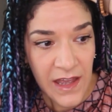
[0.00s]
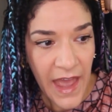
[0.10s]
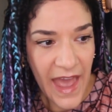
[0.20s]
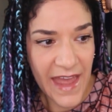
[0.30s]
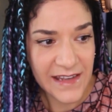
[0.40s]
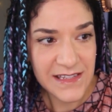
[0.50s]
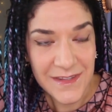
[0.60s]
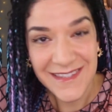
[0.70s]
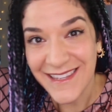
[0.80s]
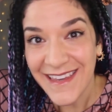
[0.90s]
and
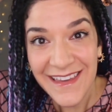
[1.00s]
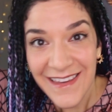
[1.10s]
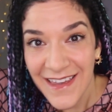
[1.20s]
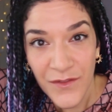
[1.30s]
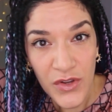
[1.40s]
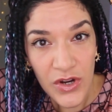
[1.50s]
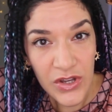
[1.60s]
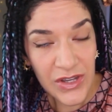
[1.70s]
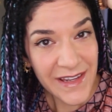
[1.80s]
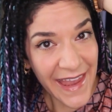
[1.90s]
see if you're a
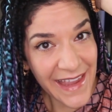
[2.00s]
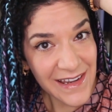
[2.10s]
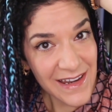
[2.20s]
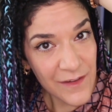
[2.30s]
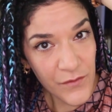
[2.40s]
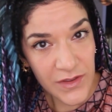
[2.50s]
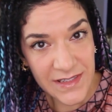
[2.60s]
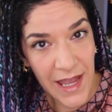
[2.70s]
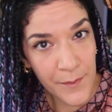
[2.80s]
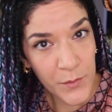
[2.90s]
good candidate for the
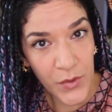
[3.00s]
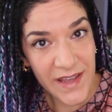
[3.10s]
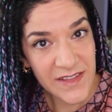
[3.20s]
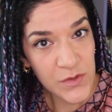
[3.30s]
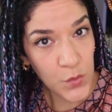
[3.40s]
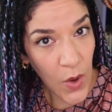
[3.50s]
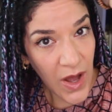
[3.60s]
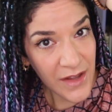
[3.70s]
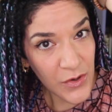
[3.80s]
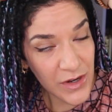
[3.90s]
type of braids you
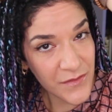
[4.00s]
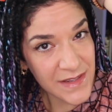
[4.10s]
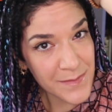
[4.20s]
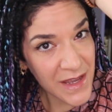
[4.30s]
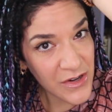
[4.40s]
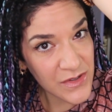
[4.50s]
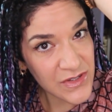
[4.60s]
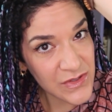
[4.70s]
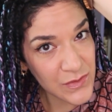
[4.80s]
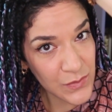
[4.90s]
want, or if it's better
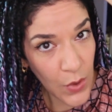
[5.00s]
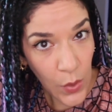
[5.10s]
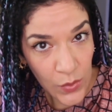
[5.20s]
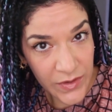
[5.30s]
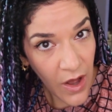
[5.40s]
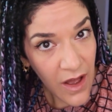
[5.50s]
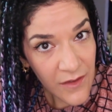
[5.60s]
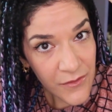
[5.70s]
to hold off.